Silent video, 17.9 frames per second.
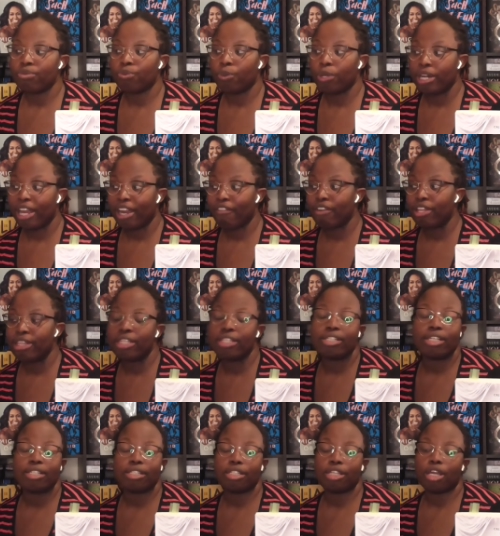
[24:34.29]
when I read this
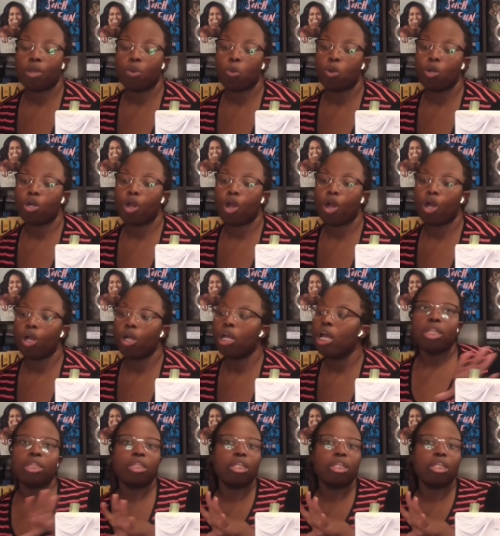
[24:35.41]
as a young warthog.